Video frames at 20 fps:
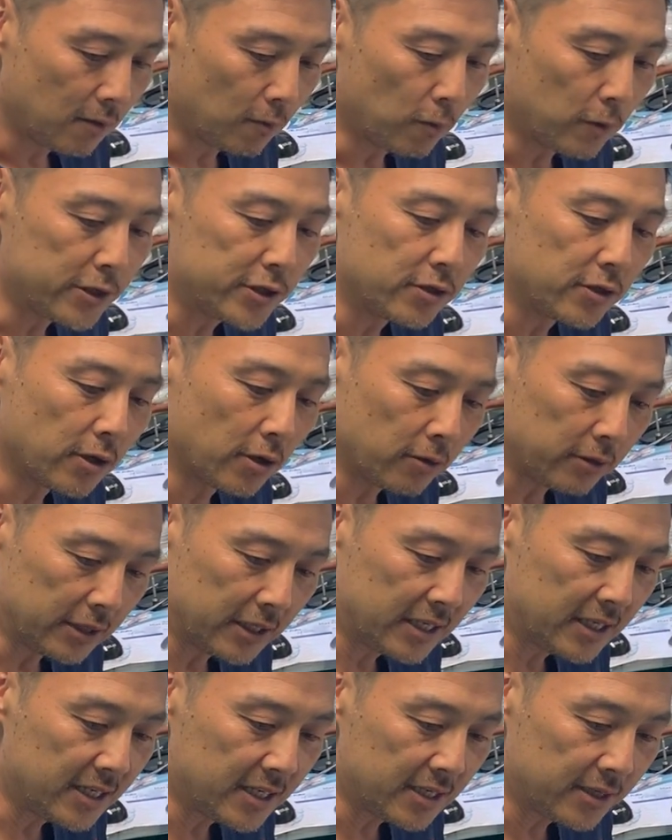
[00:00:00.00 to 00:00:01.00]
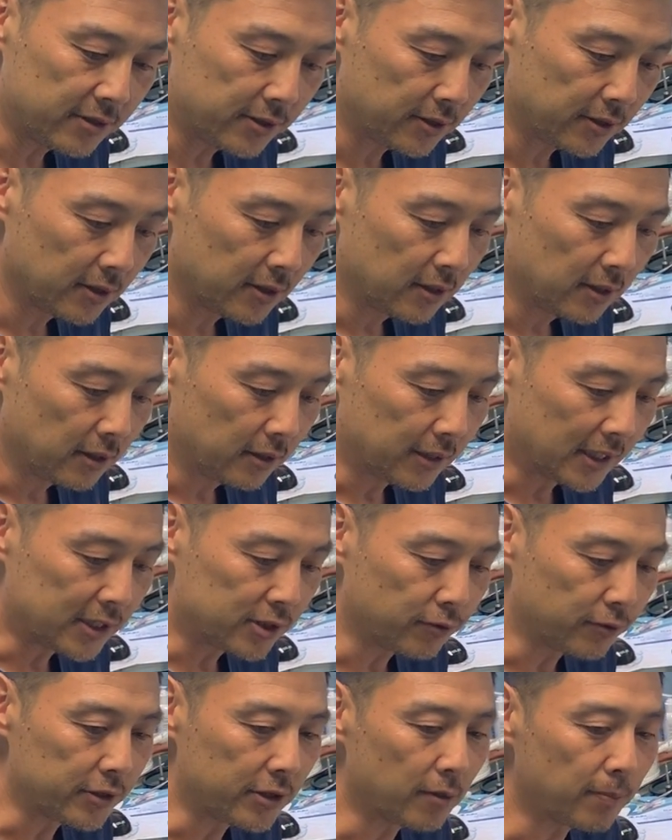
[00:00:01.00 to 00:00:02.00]
when you don't eat,
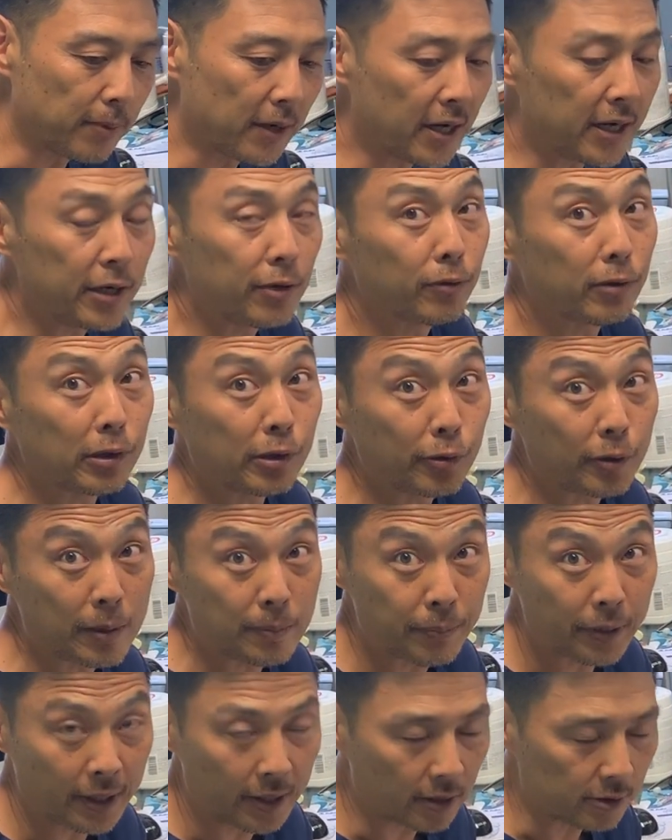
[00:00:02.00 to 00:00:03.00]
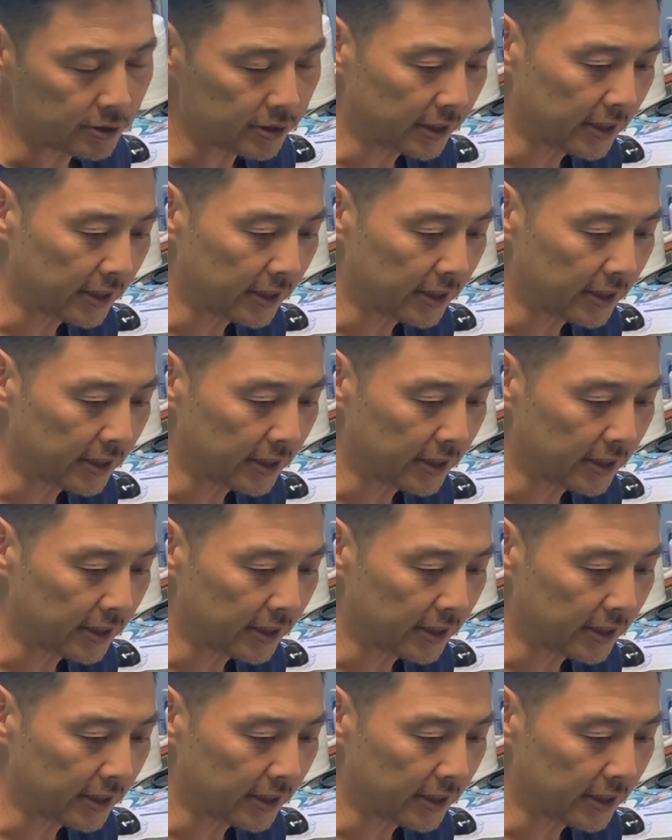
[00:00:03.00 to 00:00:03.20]
that's when your body really repairs.